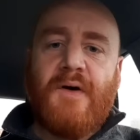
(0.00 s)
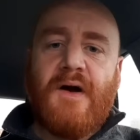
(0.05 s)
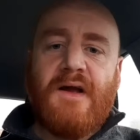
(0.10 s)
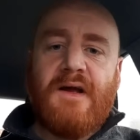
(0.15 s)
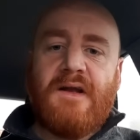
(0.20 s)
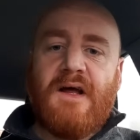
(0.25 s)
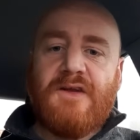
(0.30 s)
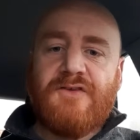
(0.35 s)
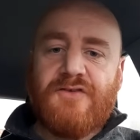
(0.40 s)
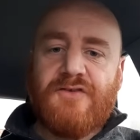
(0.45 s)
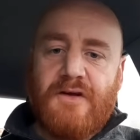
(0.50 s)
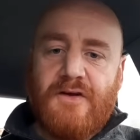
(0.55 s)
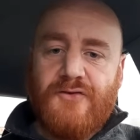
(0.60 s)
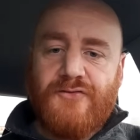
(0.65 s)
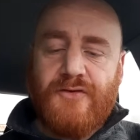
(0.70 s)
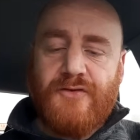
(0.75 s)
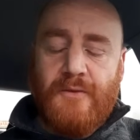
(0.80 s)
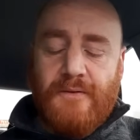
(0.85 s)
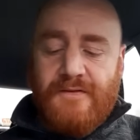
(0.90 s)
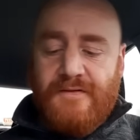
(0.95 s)

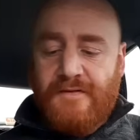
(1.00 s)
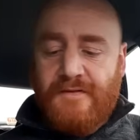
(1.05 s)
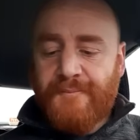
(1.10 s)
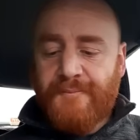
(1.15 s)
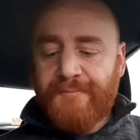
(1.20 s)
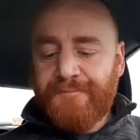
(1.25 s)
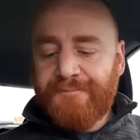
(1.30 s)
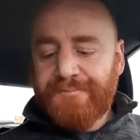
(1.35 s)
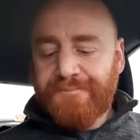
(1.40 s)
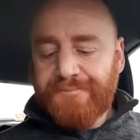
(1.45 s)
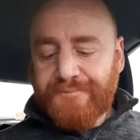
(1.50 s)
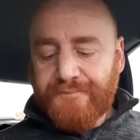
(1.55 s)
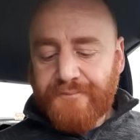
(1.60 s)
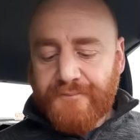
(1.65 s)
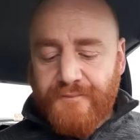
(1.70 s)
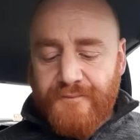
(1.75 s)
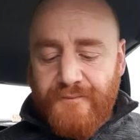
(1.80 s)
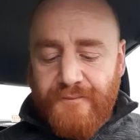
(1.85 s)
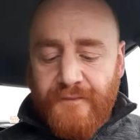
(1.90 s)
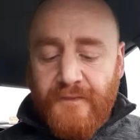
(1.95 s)
Biological truths.
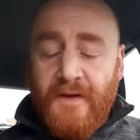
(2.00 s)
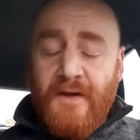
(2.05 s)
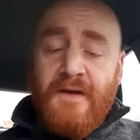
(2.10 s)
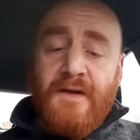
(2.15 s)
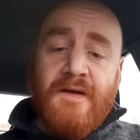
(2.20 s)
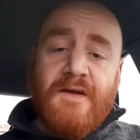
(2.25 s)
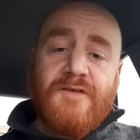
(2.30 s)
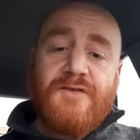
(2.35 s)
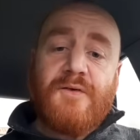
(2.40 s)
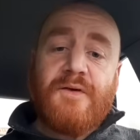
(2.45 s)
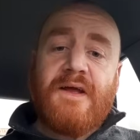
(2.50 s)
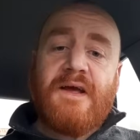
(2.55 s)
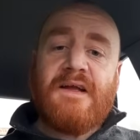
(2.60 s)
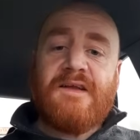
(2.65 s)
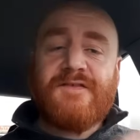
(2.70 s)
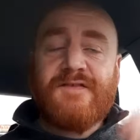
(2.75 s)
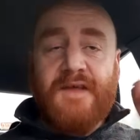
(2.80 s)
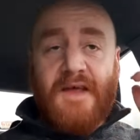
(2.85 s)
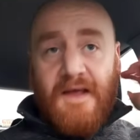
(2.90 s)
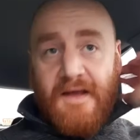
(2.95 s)
So
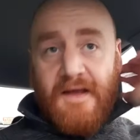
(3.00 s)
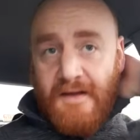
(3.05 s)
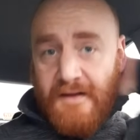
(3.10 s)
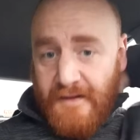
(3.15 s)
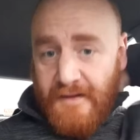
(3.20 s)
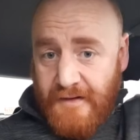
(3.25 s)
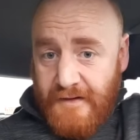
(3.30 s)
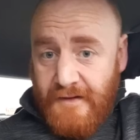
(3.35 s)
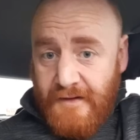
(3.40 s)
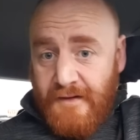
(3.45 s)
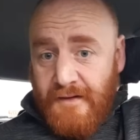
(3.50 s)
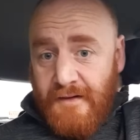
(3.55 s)
they'll say